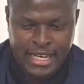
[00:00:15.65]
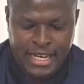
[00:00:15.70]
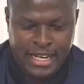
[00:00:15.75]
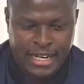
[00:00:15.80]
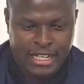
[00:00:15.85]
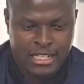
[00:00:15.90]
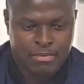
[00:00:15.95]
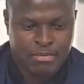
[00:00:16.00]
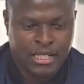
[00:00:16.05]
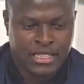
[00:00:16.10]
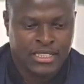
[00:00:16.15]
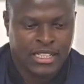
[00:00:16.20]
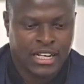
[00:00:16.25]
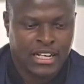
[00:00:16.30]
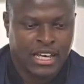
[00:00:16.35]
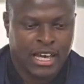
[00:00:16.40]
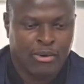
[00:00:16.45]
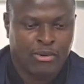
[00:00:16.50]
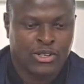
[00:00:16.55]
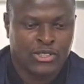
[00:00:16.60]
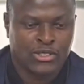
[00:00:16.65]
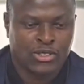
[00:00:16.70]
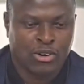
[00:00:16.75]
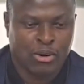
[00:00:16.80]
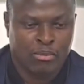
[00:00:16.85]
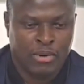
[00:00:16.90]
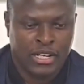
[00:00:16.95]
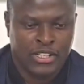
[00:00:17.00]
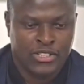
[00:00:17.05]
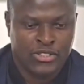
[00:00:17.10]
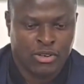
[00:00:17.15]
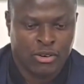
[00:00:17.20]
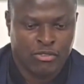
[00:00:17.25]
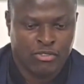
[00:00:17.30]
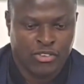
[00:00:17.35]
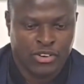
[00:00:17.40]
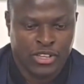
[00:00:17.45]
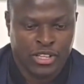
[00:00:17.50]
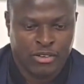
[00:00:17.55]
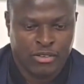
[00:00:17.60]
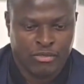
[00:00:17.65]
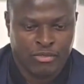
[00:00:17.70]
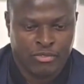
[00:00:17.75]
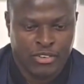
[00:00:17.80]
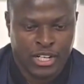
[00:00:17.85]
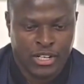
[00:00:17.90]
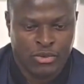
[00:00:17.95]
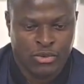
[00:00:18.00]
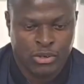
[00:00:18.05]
And especially I want to commend Tom for the very